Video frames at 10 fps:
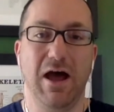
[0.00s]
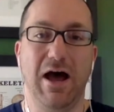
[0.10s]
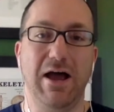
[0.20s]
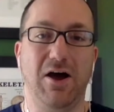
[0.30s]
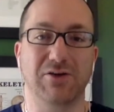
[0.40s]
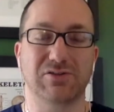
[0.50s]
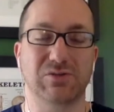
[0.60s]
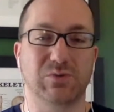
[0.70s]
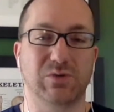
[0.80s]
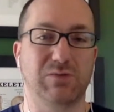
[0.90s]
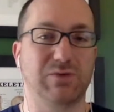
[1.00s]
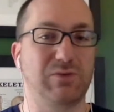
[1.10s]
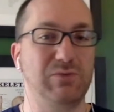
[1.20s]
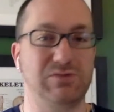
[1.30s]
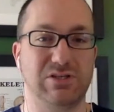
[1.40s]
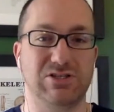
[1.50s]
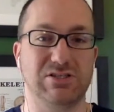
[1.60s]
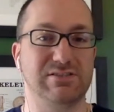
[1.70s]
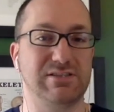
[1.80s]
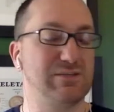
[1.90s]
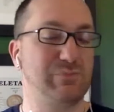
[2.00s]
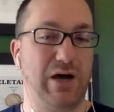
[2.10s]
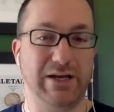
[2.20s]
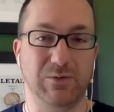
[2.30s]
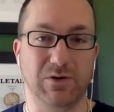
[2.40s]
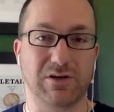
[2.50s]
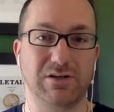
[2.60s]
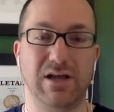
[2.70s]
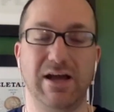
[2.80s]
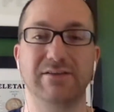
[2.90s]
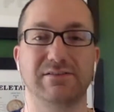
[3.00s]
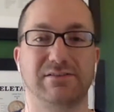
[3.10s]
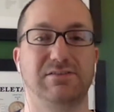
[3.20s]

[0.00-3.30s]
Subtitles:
I also work with musicians as bodywork clients,